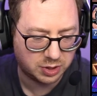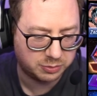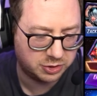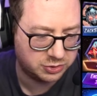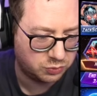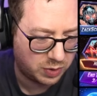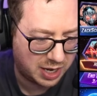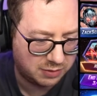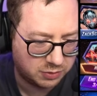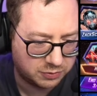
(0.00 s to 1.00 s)
I'm gonna do
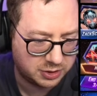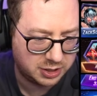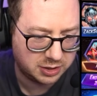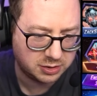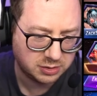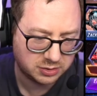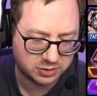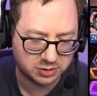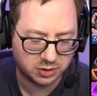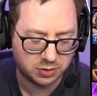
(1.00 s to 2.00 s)
wave over here.
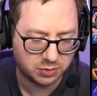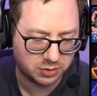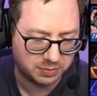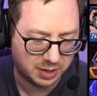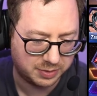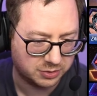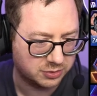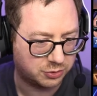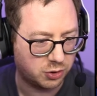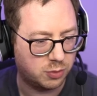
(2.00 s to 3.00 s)
So maybe
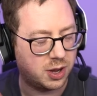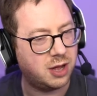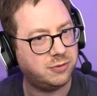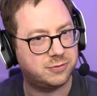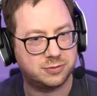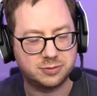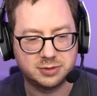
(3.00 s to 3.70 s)
it'll throw him off.